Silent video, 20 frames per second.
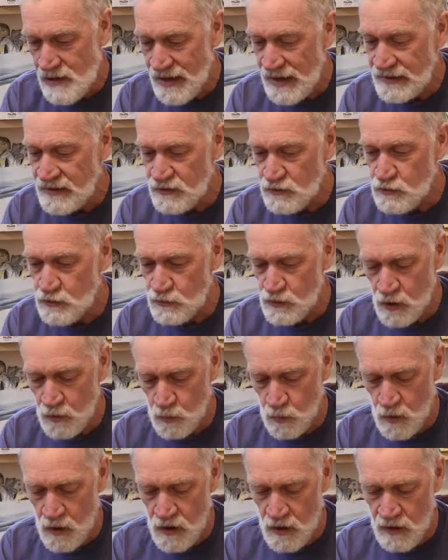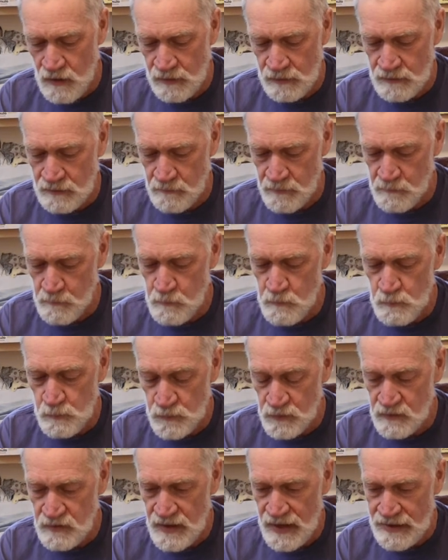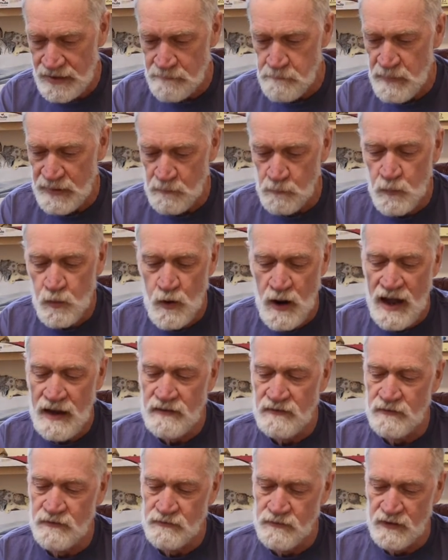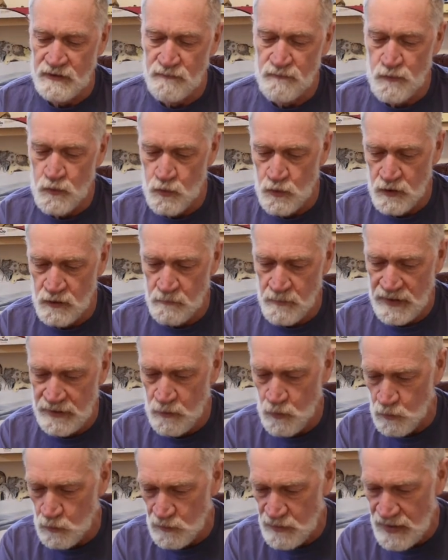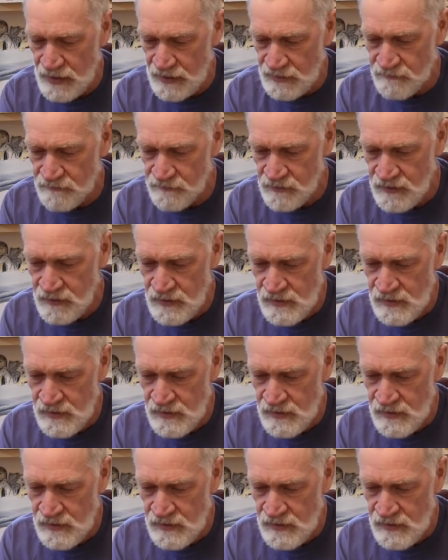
I could do no wrong. I had been practicing for it my whole life.